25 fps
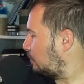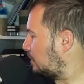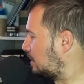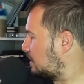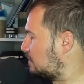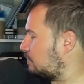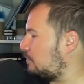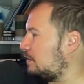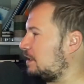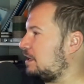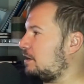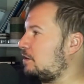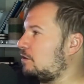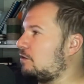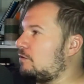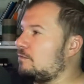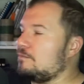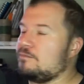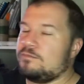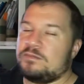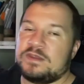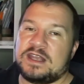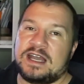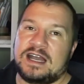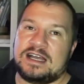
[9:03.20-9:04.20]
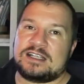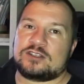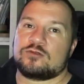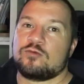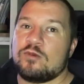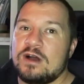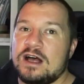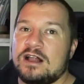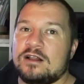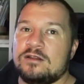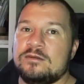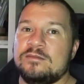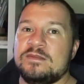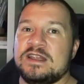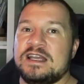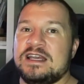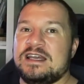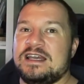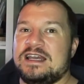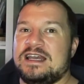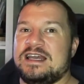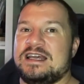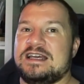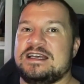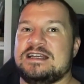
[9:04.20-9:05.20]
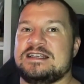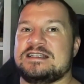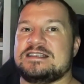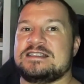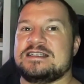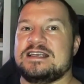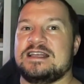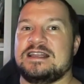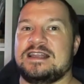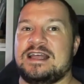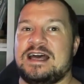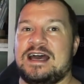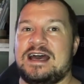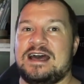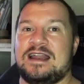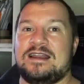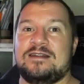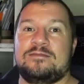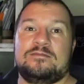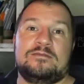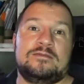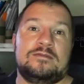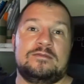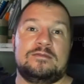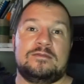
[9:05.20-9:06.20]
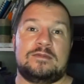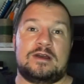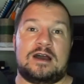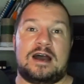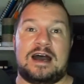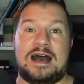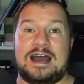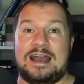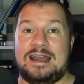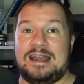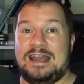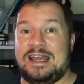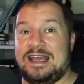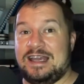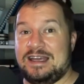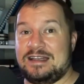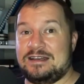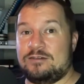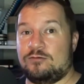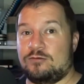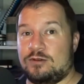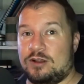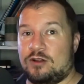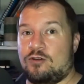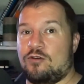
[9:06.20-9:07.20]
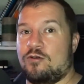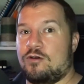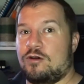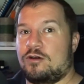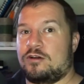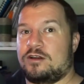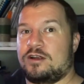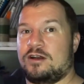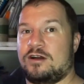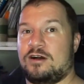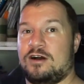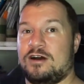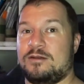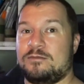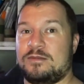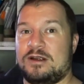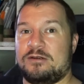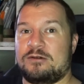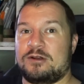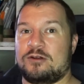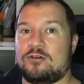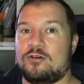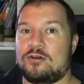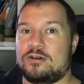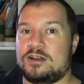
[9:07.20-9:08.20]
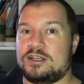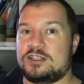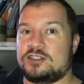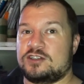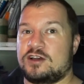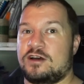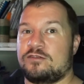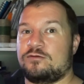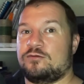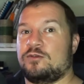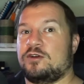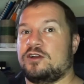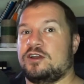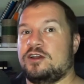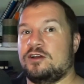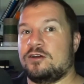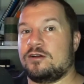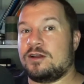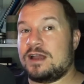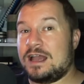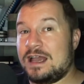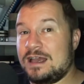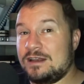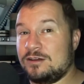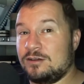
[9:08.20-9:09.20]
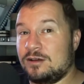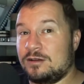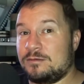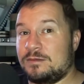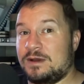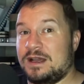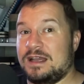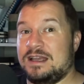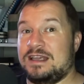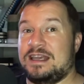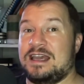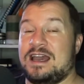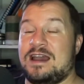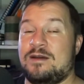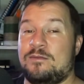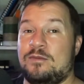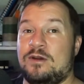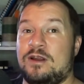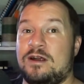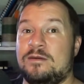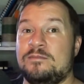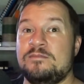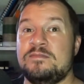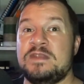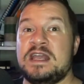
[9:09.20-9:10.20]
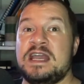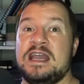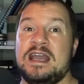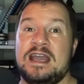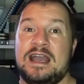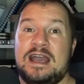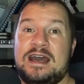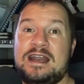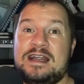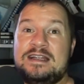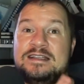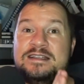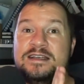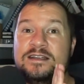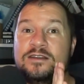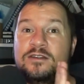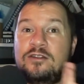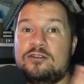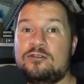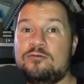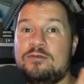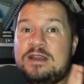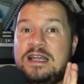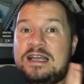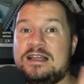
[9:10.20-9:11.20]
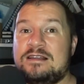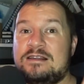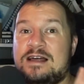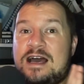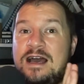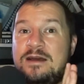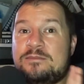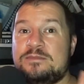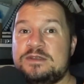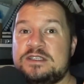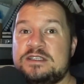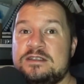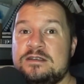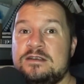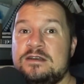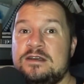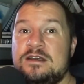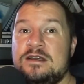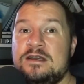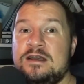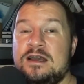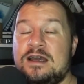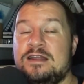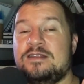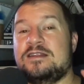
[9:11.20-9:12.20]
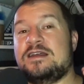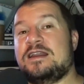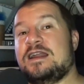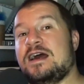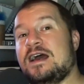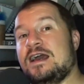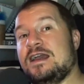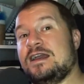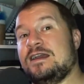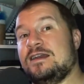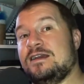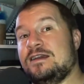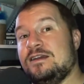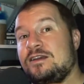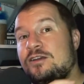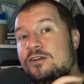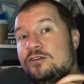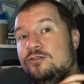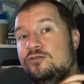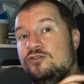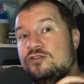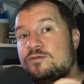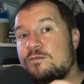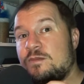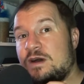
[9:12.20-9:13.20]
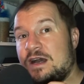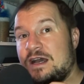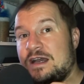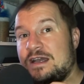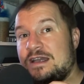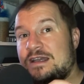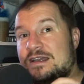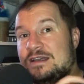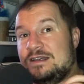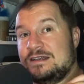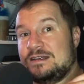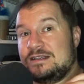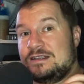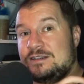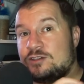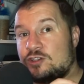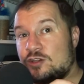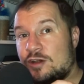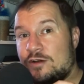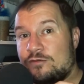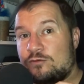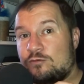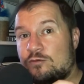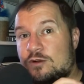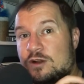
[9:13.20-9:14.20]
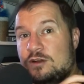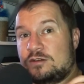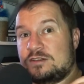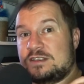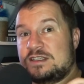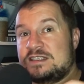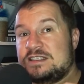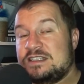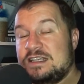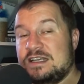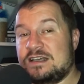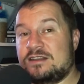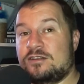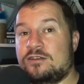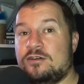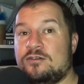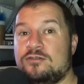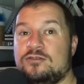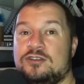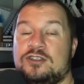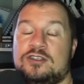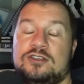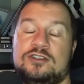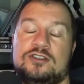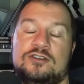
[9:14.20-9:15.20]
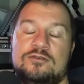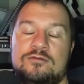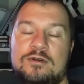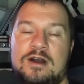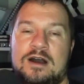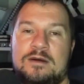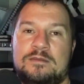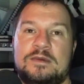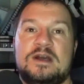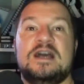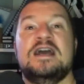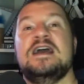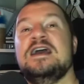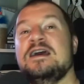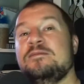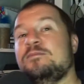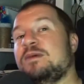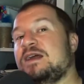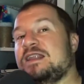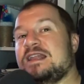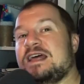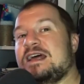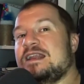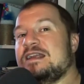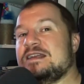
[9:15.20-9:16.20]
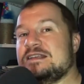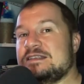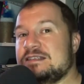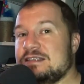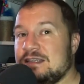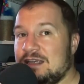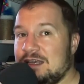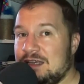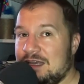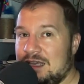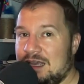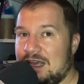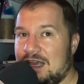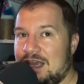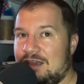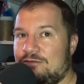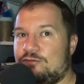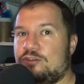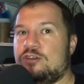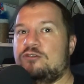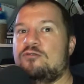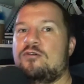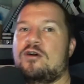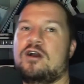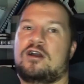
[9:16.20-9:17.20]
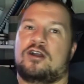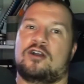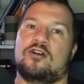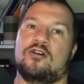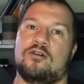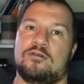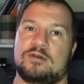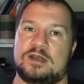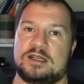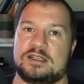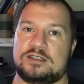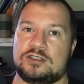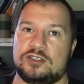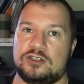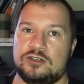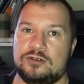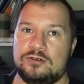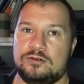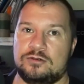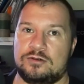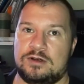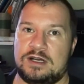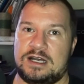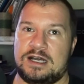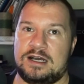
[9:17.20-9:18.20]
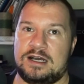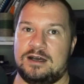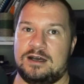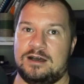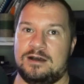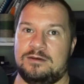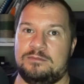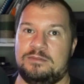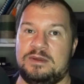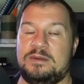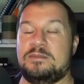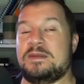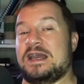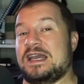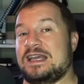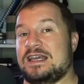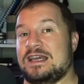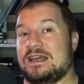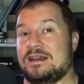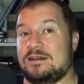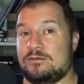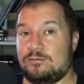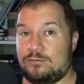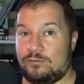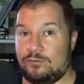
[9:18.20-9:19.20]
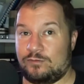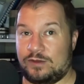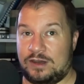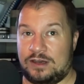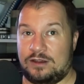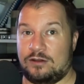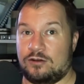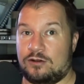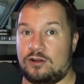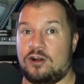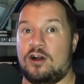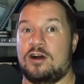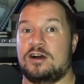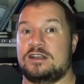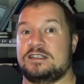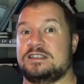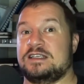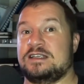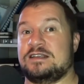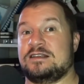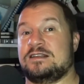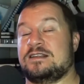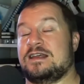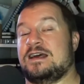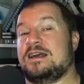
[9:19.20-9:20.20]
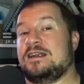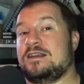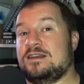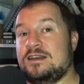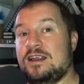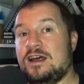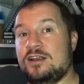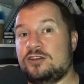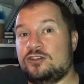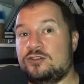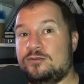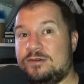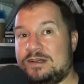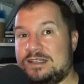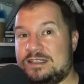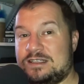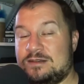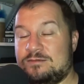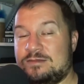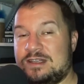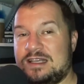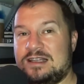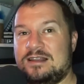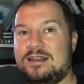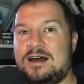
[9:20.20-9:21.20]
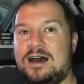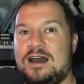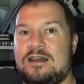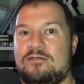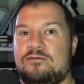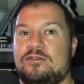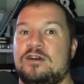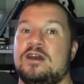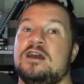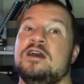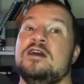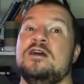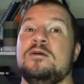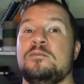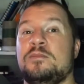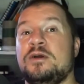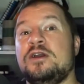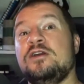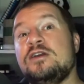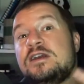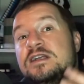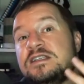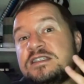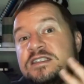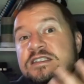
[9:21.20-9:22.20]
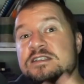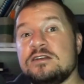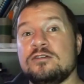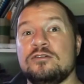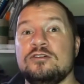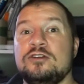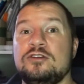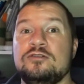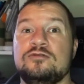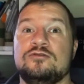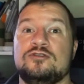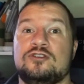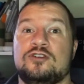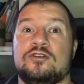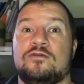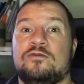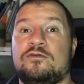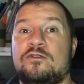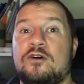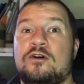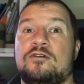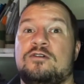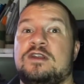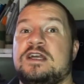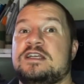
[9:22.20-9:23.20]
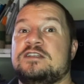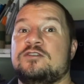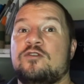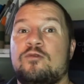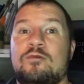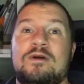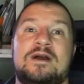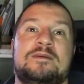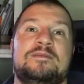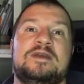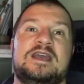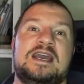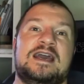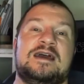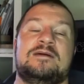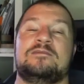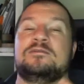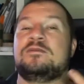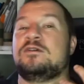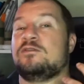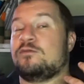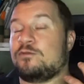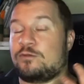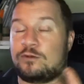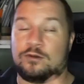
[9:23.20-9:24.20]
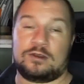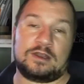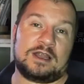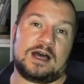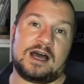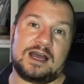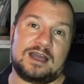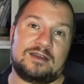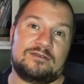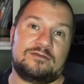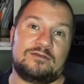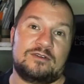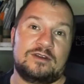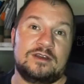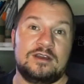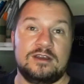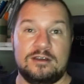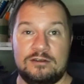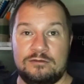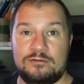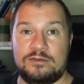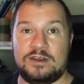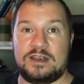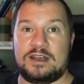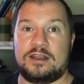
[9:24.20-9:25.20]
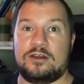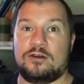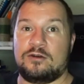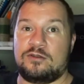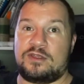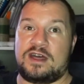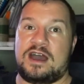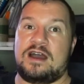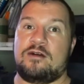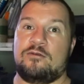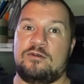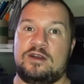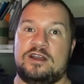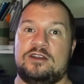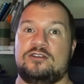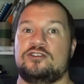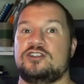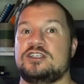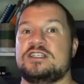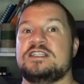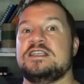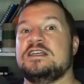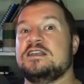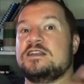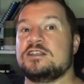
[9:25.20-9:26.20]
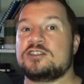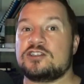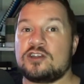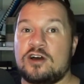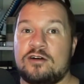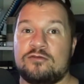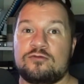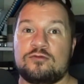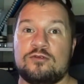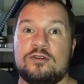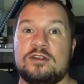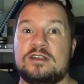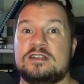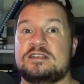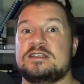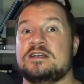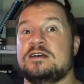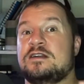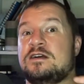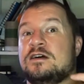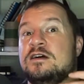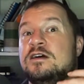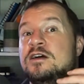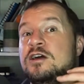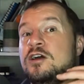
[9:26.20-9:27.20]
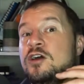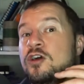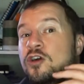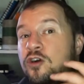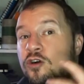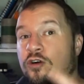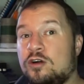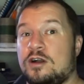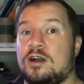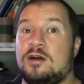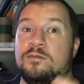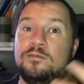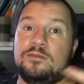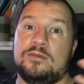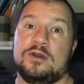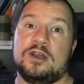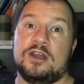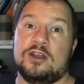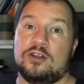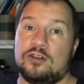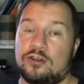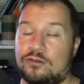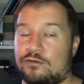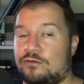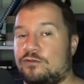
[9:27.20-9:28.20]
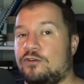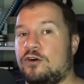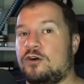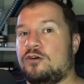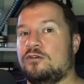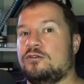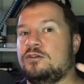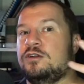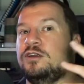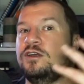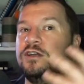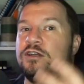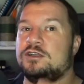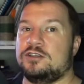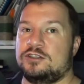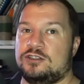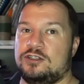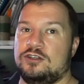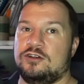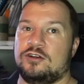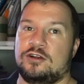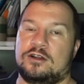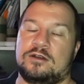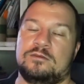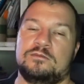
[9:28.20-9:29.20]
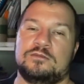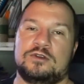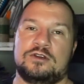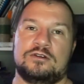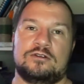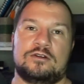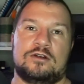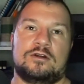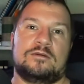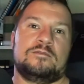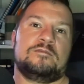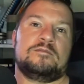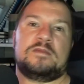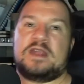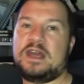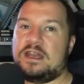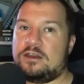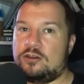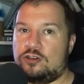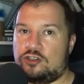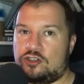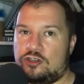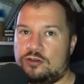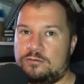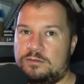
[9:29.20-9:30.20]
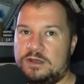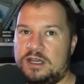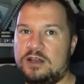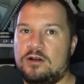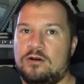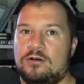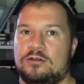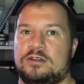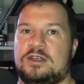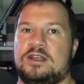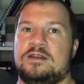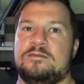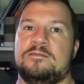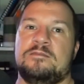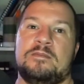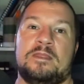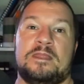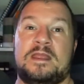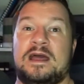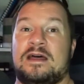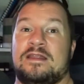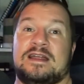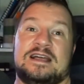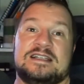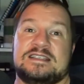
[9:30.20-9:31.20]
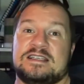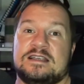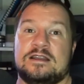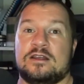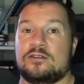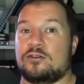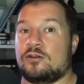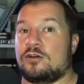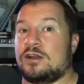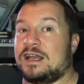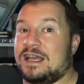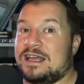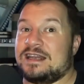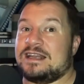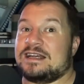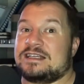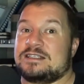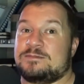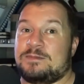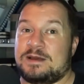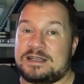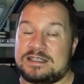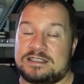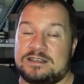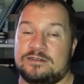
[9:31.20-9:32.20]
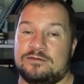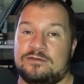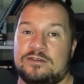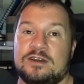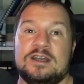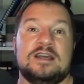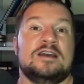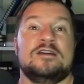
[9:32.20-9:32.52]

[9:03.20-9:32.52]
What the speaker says: this video as well, is that I hit record on my recording software here and on my camera, and I did 3 claps, and then I used my software to sync those two up. But that is if you are going to be making video content, that not doing something live. But you can still use your phone as a webcam for live video that way. You just need a software that's going to hook up your phone to your computer, and you should be golden. Now, that's another inexpensive,